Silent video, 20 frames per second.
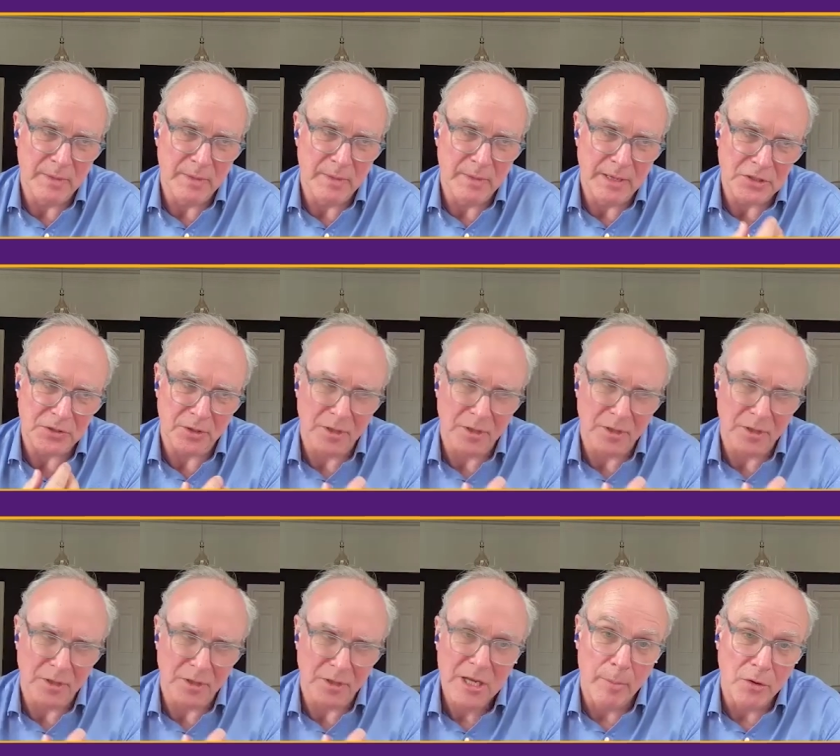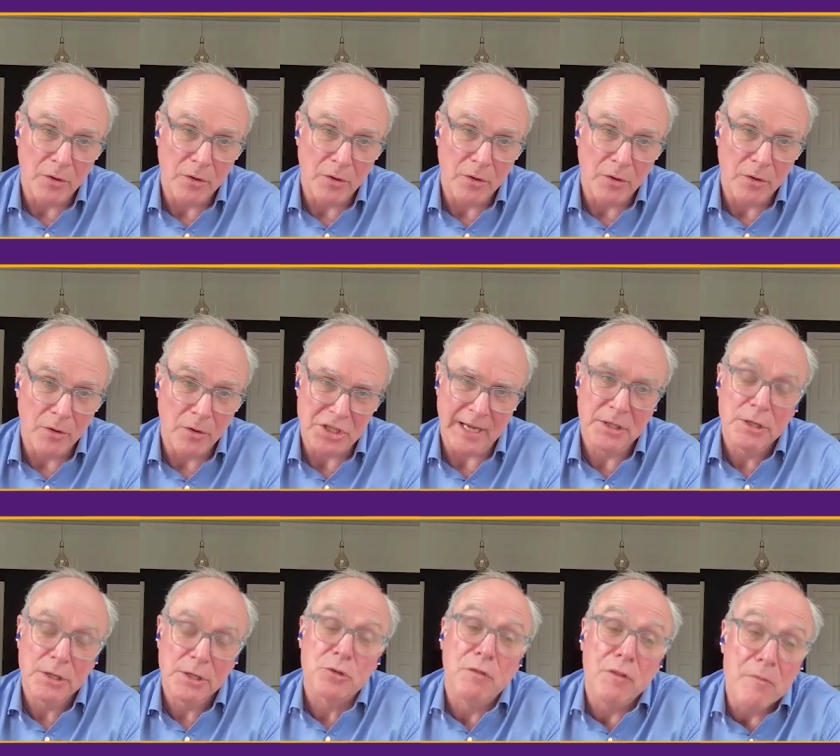and as you mentioned, John,
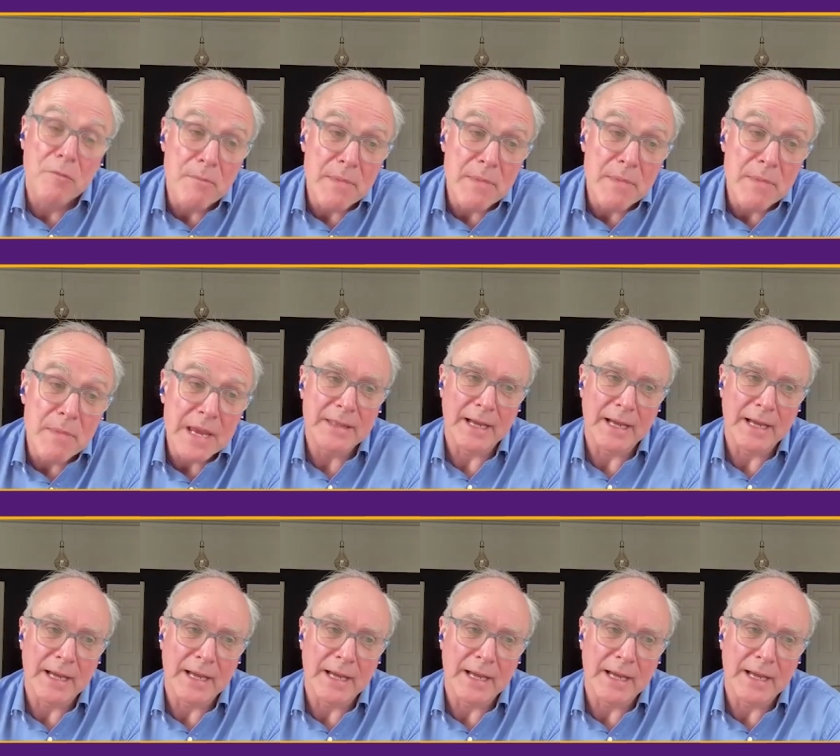about jets.